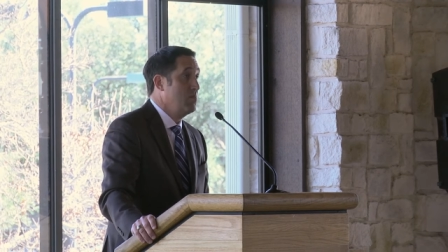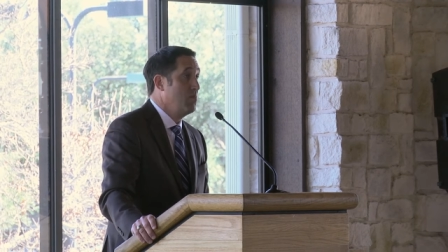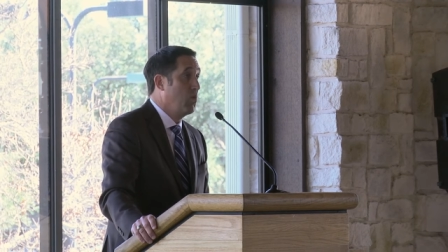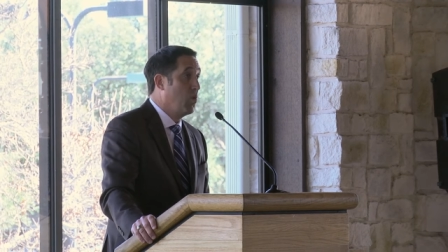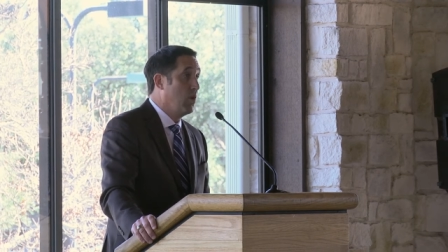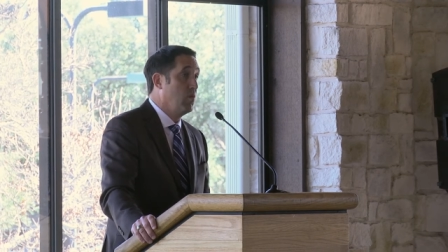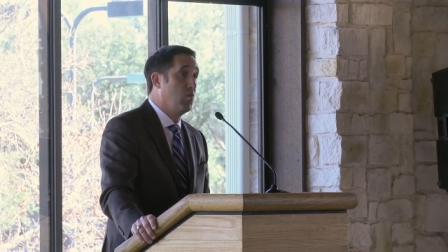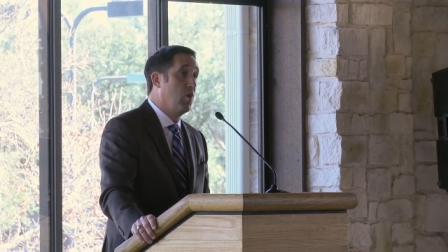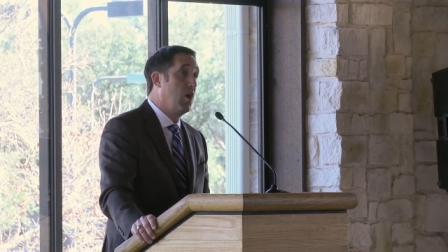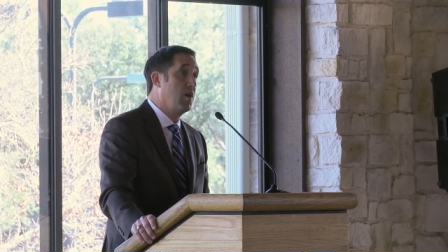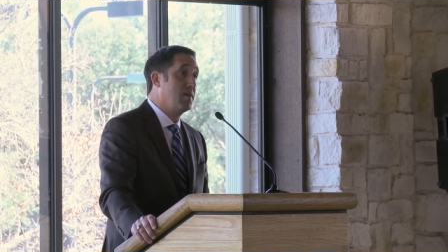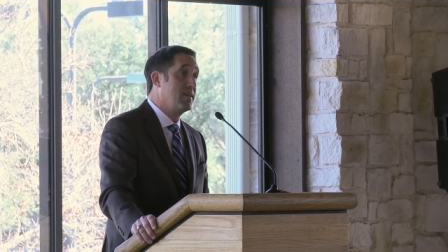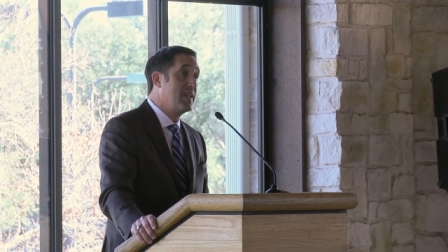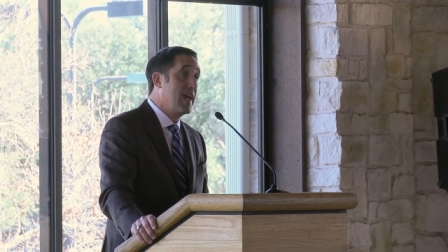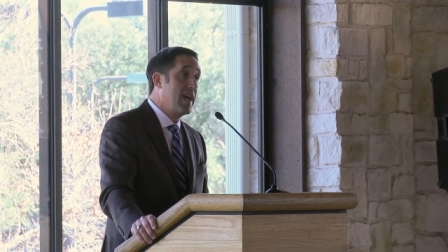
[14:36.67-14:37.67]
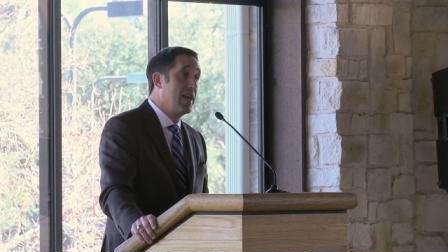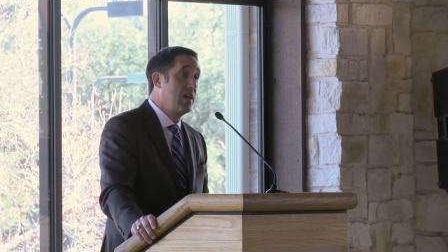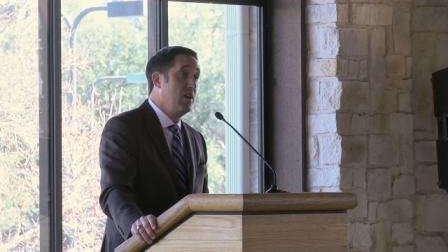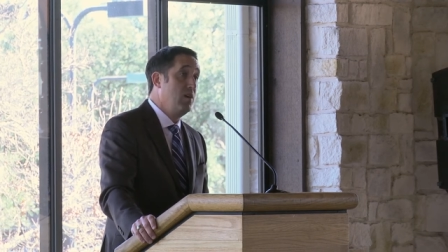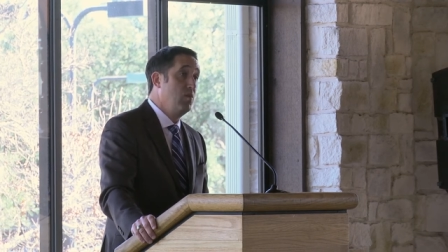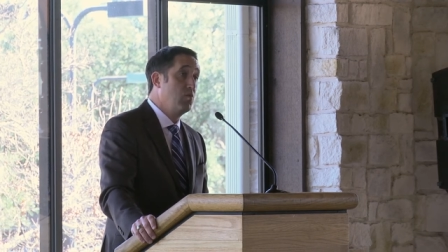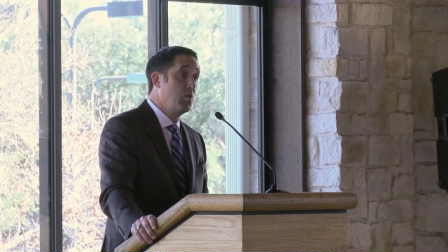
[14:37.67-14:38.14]
More raw
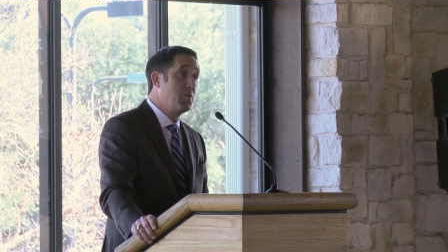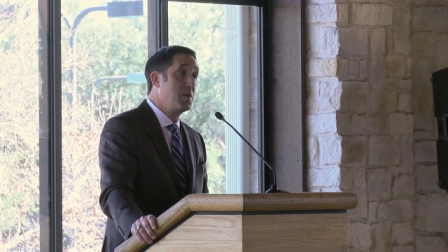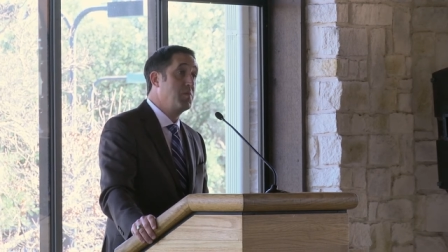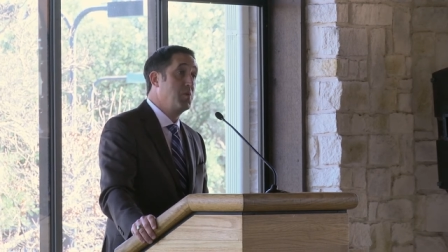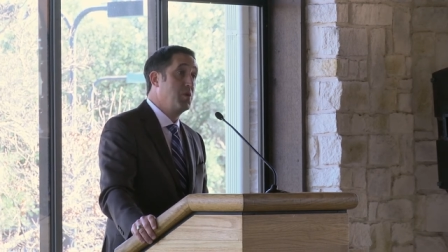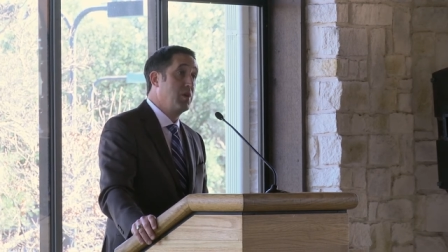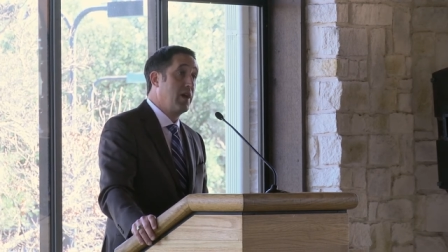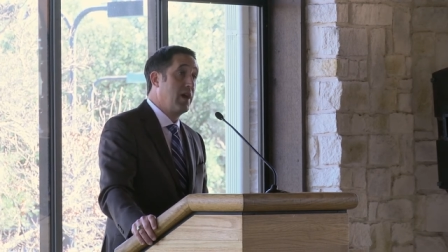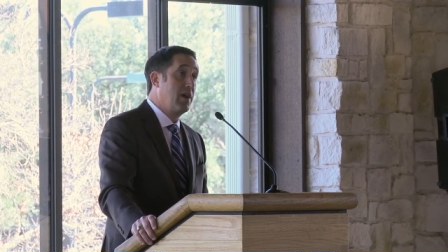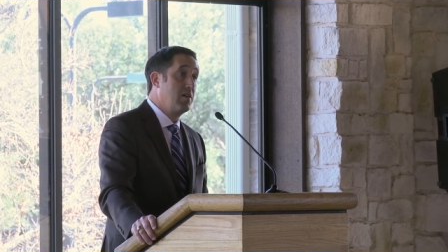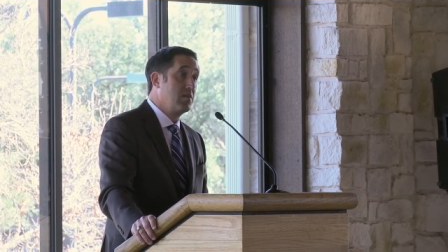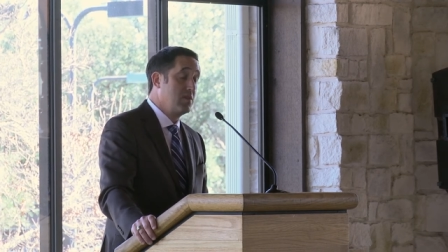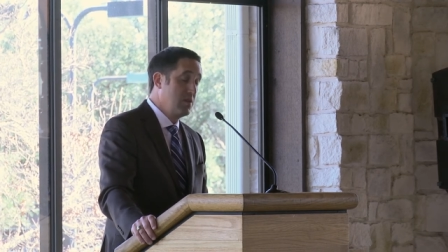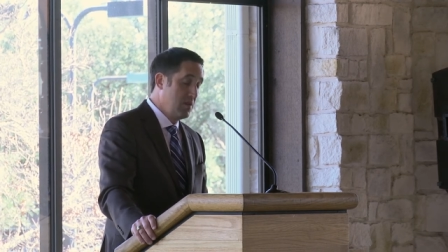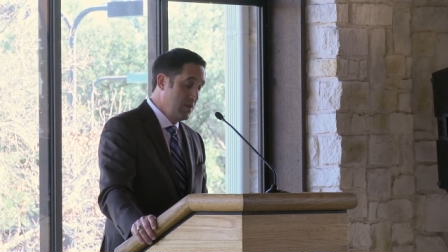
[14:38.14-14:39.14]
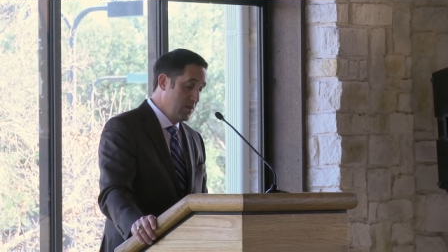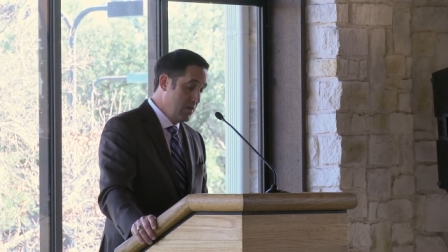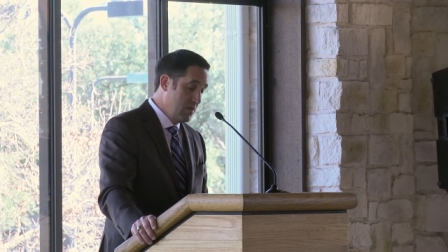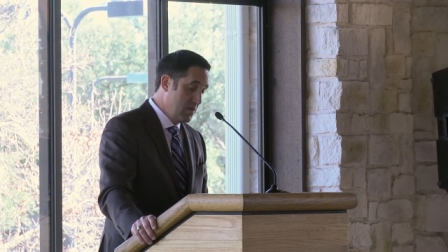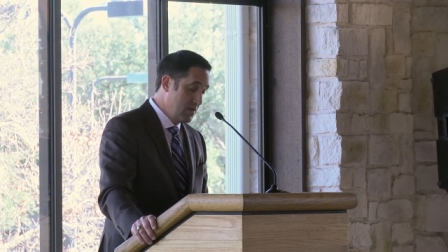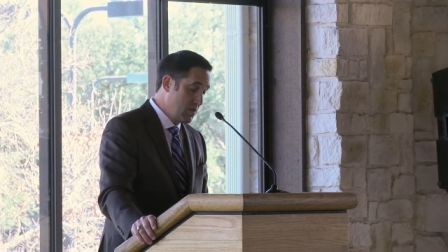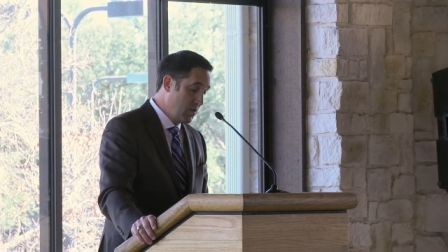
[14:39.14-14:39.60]
data will be put out
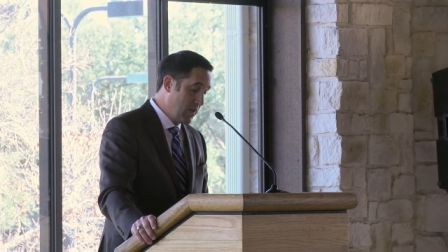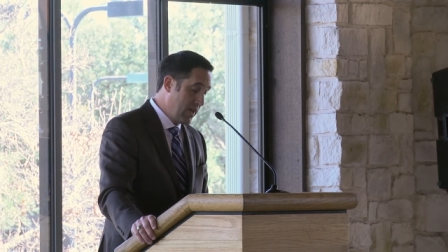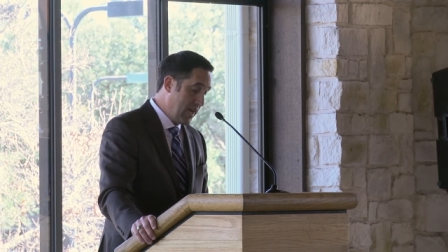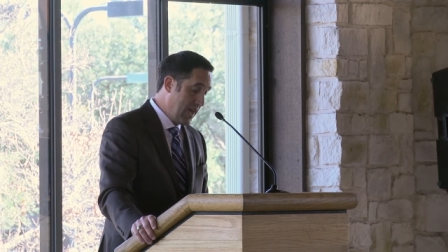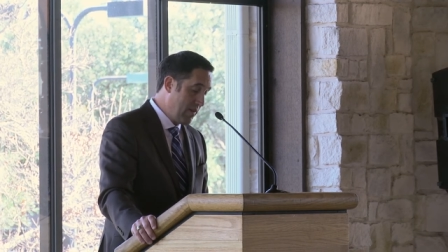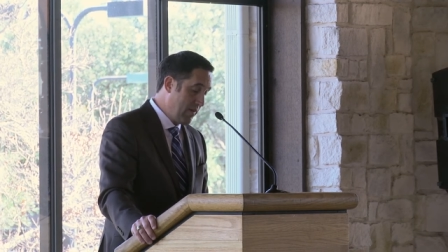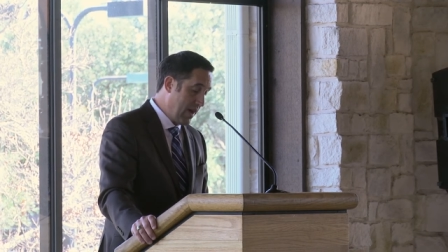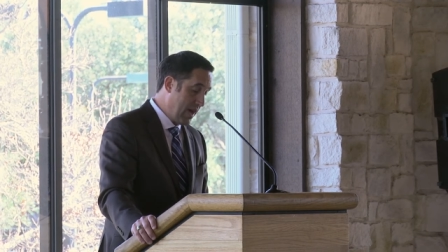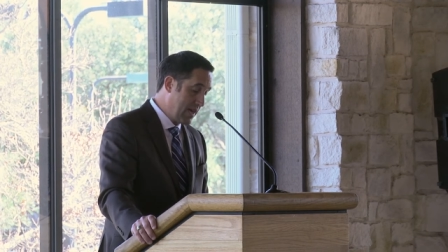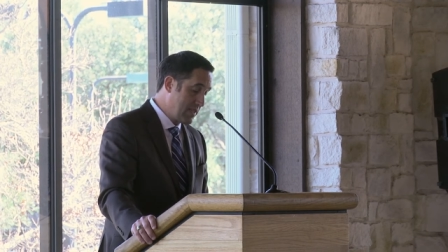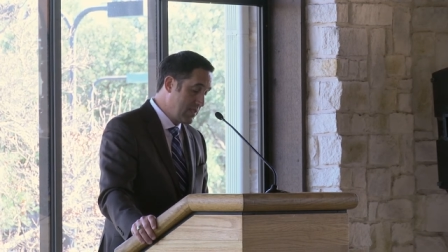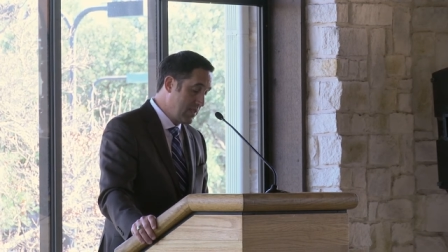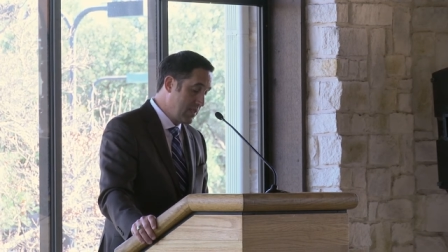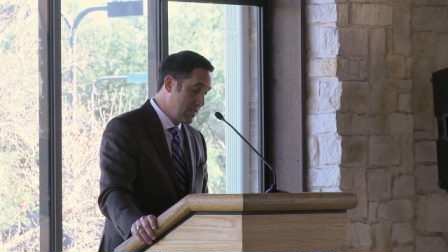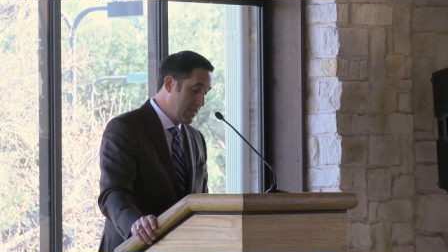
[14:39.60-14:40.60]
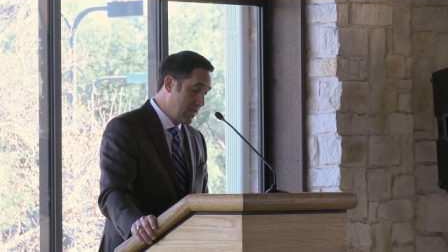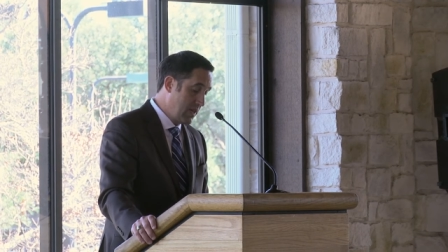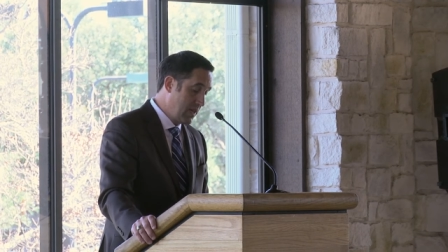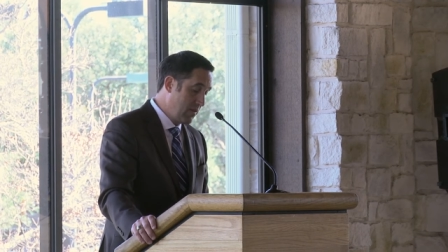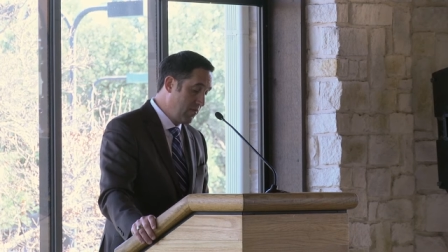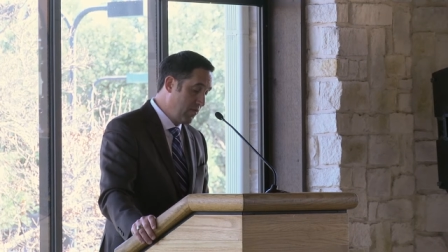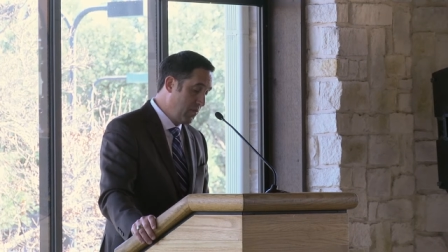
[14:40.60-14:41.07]
so they have access to that
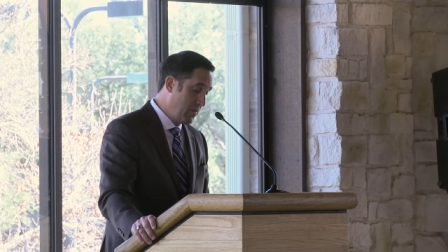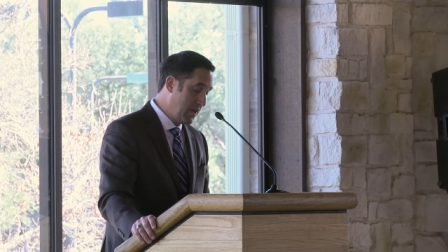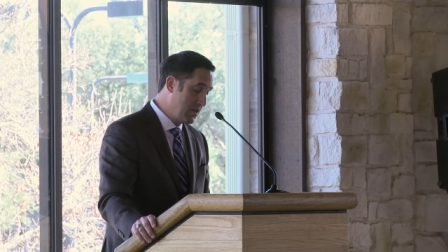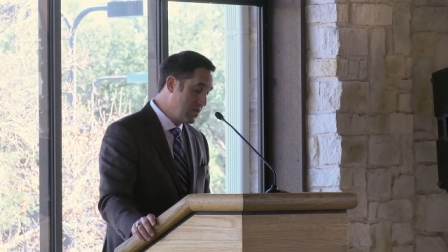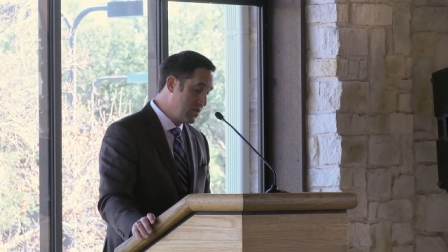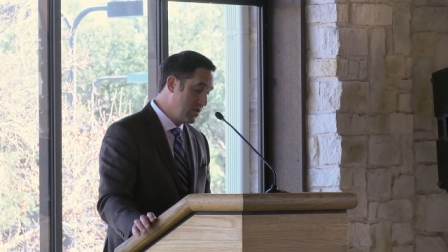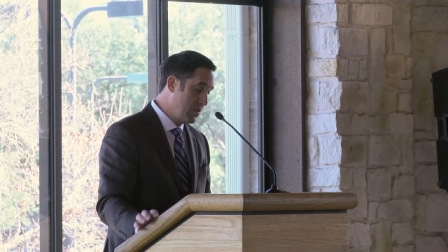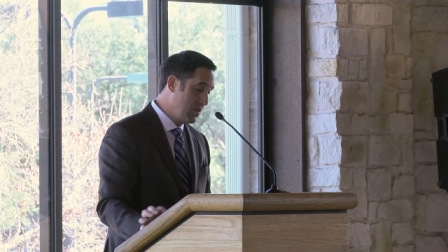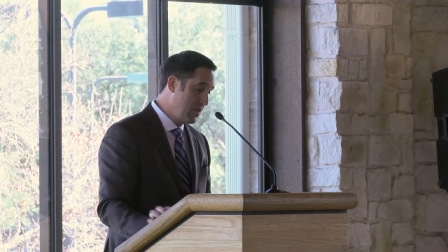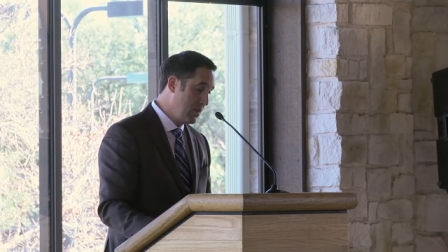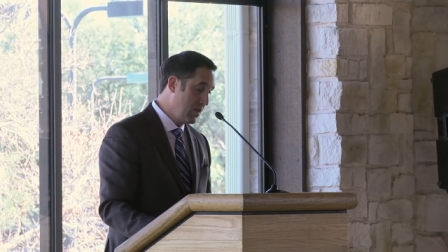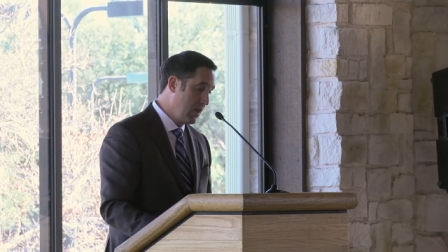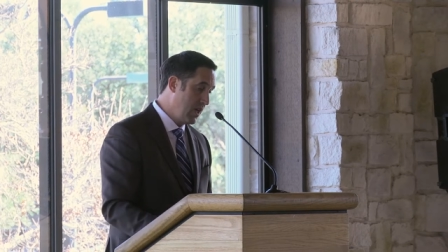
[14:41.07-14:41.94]
information,